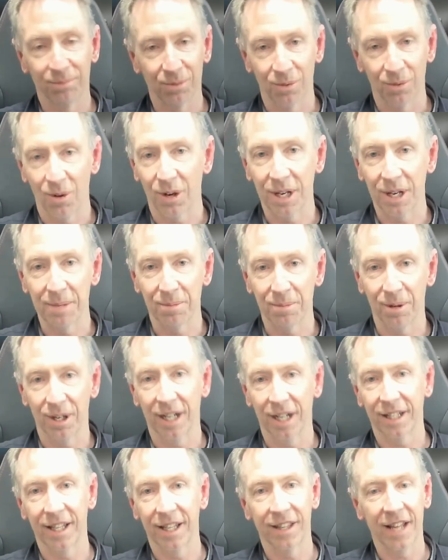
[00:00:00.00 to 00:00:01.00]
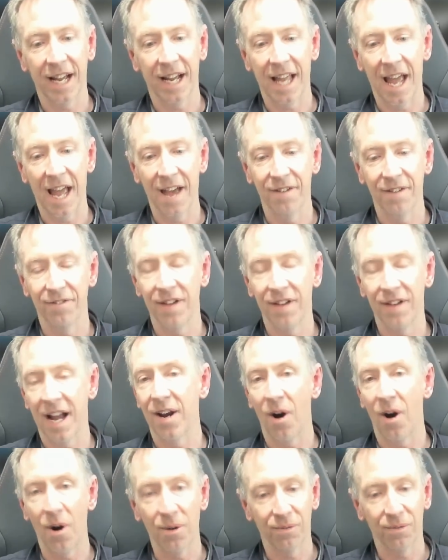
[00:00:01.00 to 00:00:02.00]
rocking product that they have,
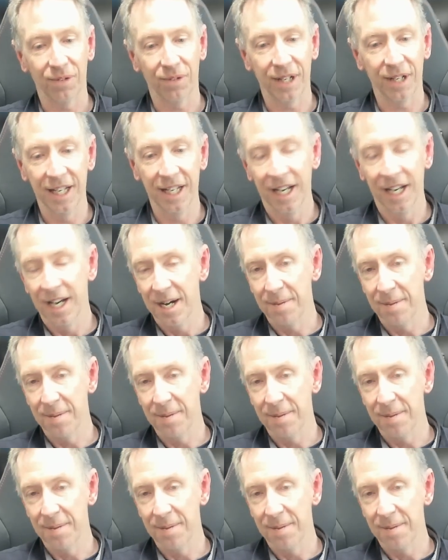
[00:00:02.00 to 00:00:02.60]
and hopefully